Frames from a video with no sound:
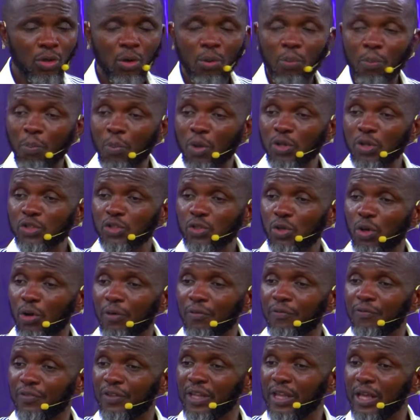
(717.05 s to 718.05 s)
Most
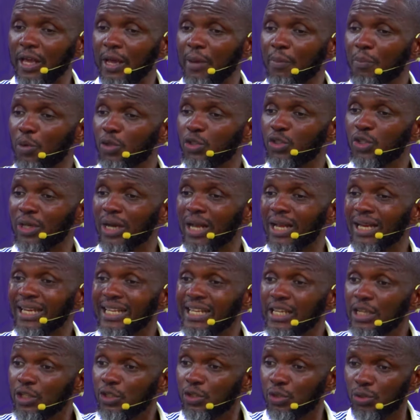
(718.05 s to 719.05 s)
of the emotional
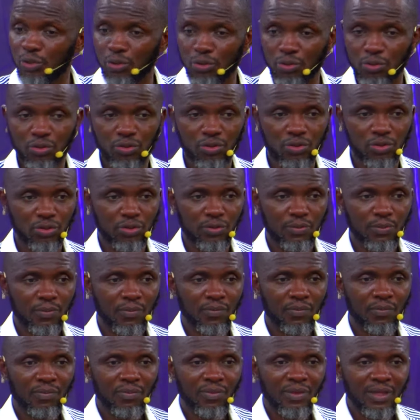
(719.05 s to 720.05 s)
issues,
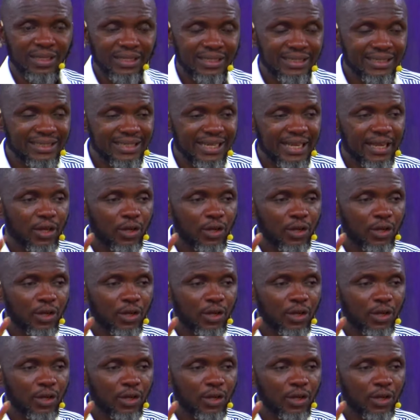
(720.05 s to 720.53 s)
they